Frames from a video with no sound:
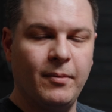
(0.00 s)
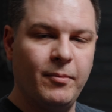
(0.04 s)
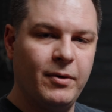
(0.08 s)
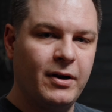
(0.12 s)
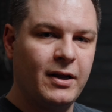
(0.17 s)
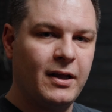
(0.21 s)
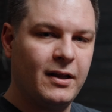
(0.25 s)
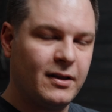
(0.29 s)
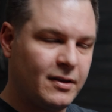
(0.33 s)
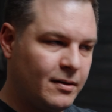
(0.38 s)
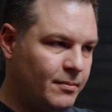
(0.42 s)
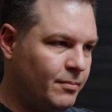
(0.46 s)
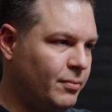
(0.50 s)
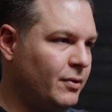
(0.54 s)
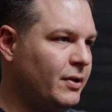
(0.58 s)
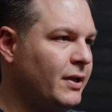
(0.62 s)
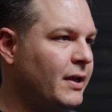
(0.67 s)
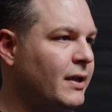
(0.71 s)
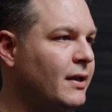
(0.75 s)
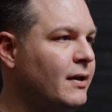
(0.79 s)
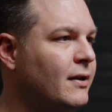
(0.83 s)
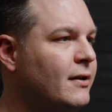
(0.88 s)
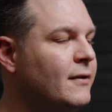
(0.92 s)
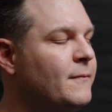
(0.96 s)
I'm going to get the
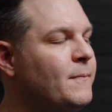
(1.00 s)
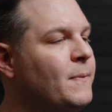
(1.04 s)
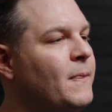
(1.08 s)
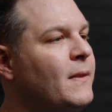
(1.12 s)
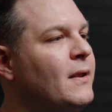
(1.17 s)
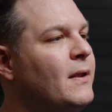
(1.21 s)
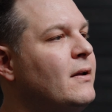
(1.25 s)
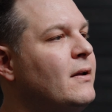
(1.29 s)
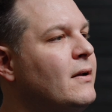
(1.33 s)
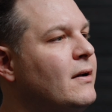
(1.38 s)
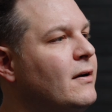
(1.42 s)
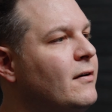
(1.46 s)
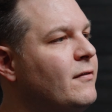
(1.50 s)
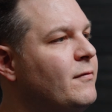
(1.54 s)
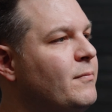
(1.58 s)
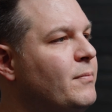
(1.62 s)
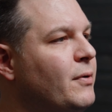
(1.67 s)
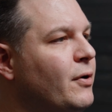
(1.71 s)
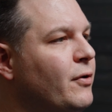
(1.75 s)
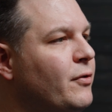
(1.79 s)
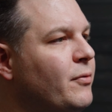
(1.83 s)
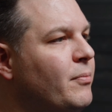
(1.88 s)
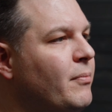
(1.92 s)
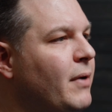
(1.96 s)
blend of
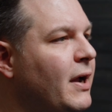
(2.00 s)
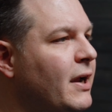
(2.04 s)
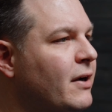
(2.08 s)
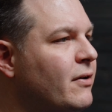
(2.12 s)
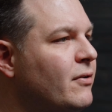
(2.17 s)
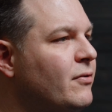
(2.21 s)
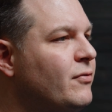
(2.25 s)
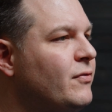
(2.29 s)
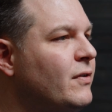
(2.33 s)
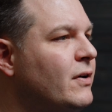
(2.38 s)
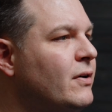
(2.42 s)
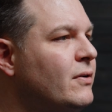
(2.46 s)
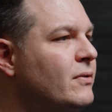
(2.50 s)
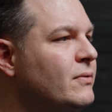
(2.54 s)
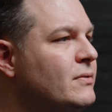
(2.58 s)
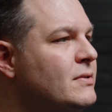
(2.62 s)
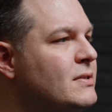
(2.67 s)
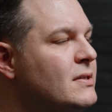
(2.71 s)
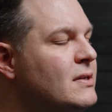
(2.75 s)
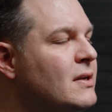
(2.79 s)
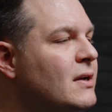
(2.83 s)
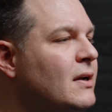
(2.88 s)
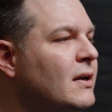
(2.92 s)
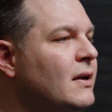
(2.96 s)
both
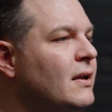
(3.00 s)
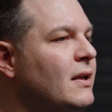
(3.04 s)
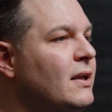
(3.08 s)
microphones.